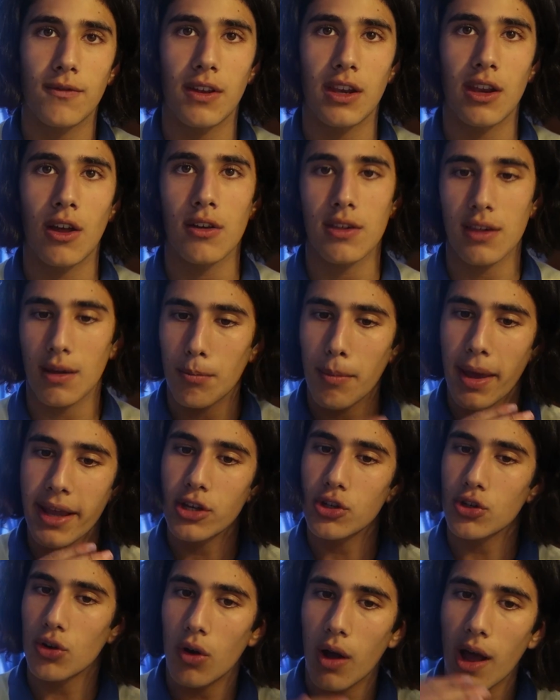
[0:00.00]
of videos and
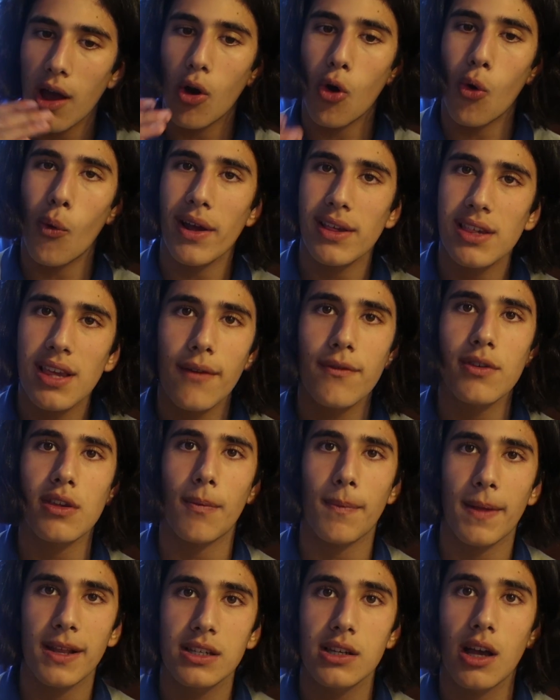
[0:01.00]
make sure I always have
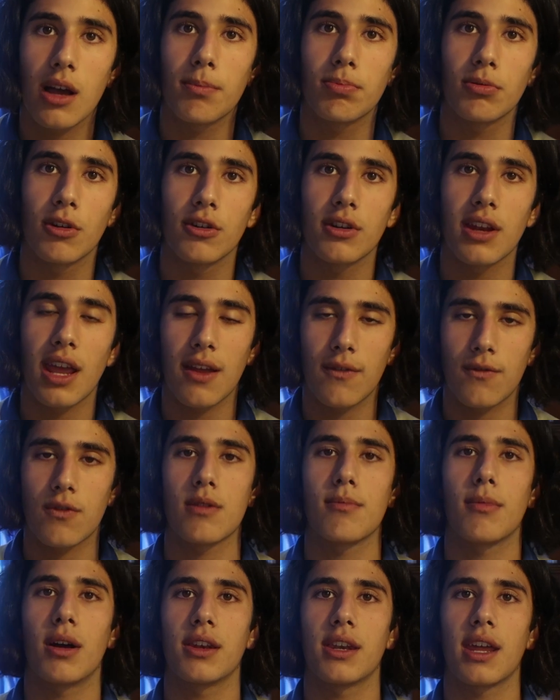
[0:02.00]
something to upload
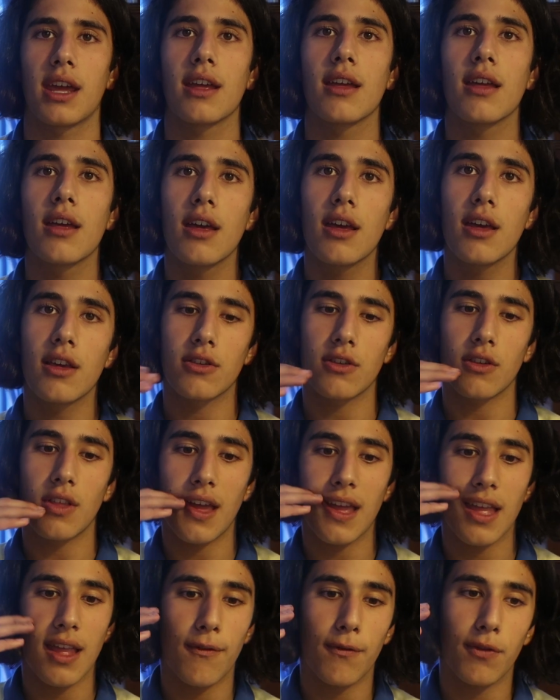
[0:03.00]
every Monday. So
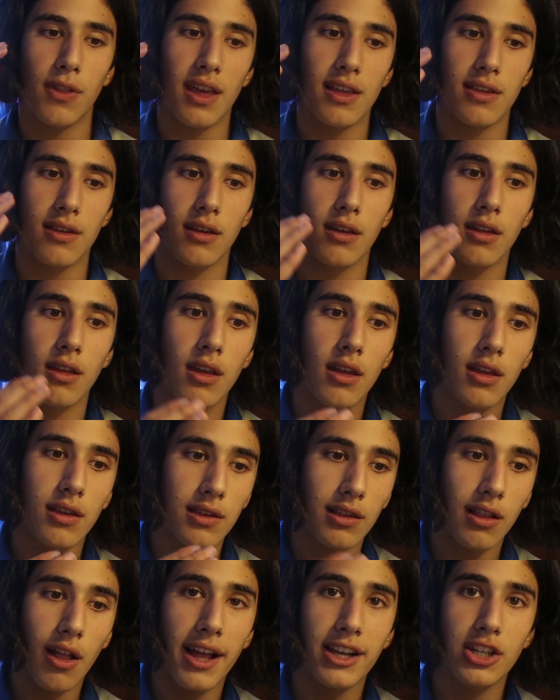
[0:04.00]
that if there's a
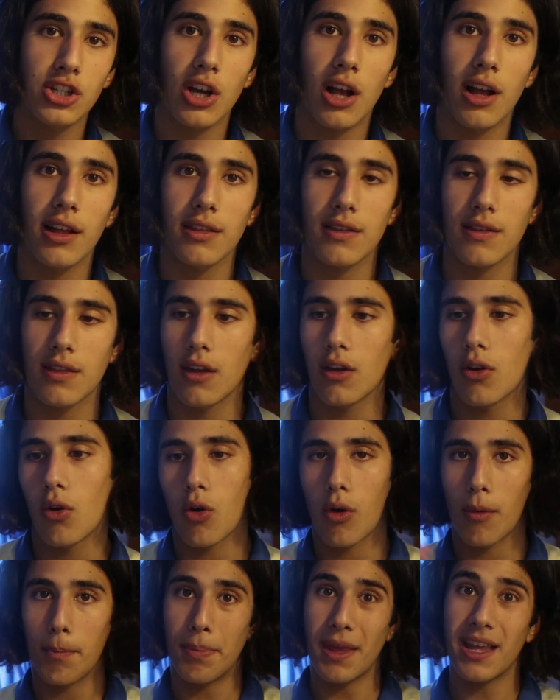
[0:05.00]
slight chance that,
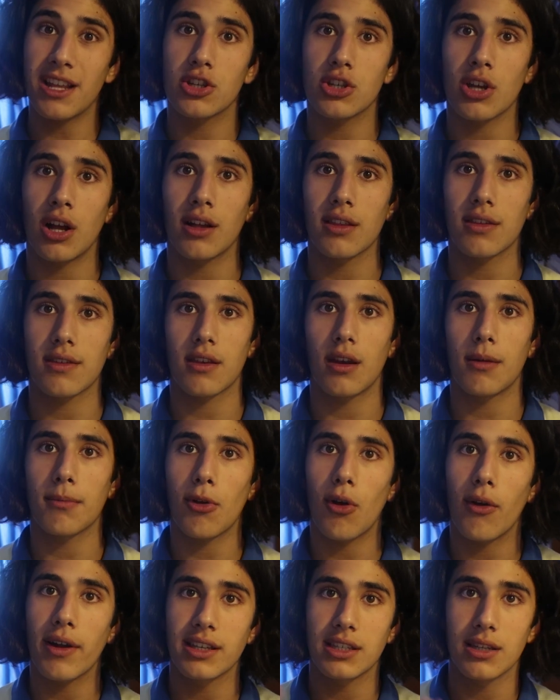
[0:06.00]
or a big chance that
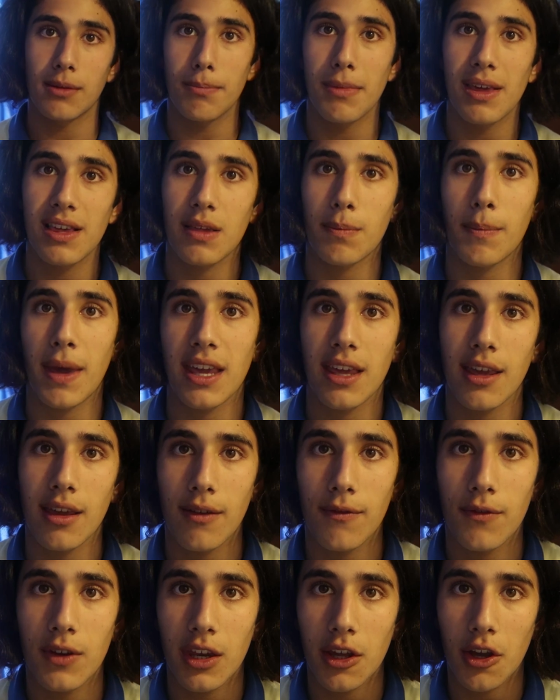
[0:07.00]
I'm going to miss
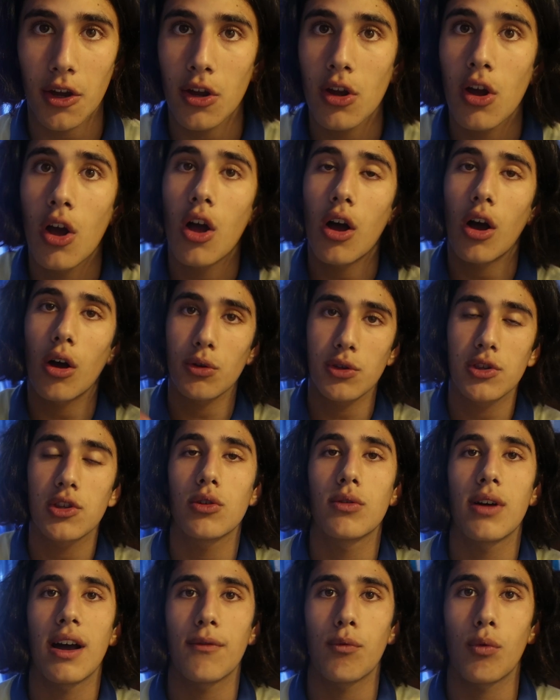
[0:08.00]
making a video, I'll
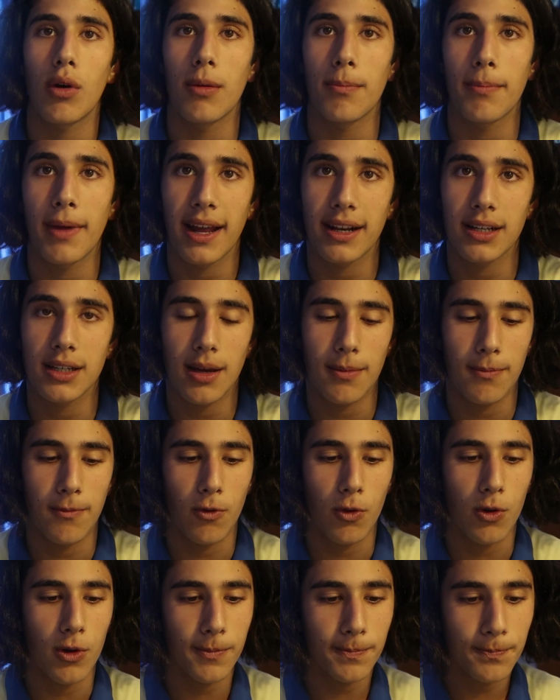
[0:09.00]
still have one backed up
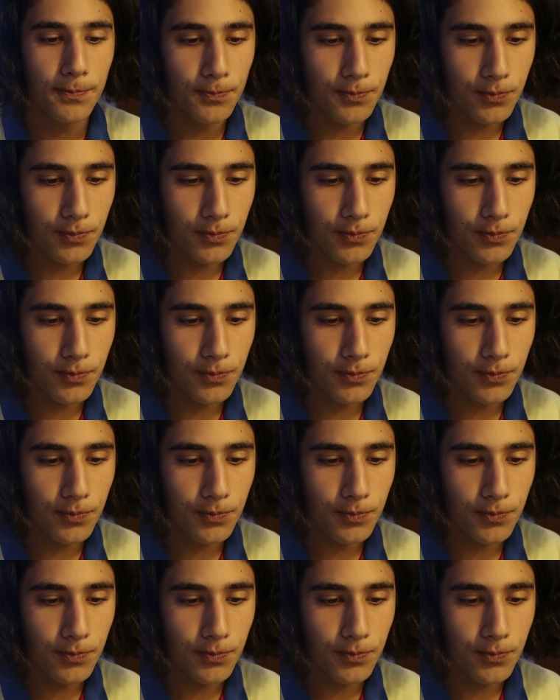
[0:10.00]
for it.